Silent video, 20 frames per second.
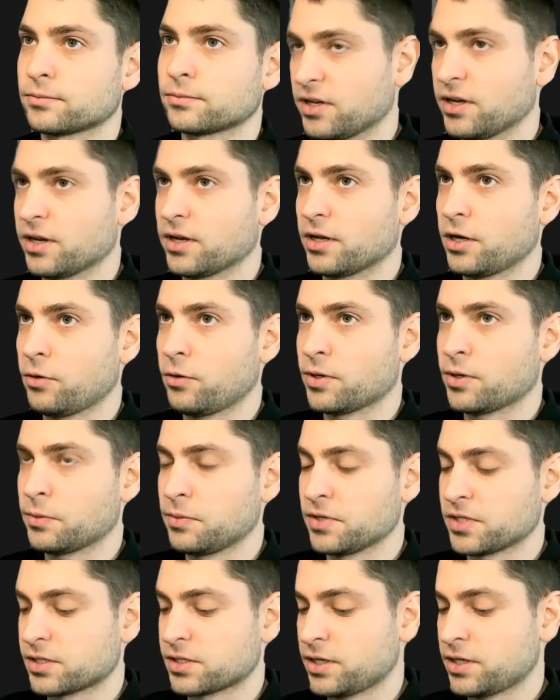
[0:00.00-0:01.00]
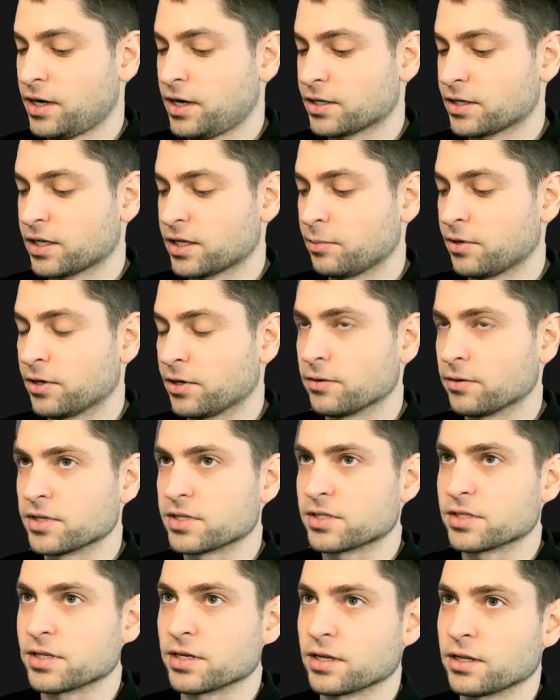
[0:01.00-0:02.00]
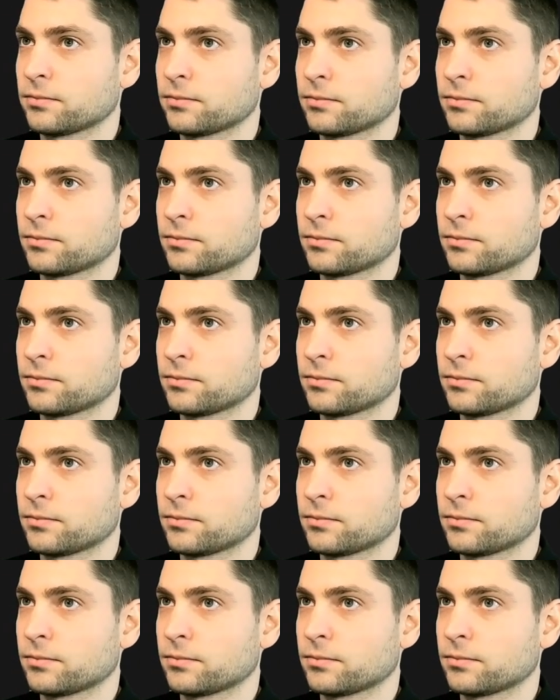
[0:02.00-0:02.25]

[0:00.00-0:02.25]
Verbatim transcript: And now when we start W S L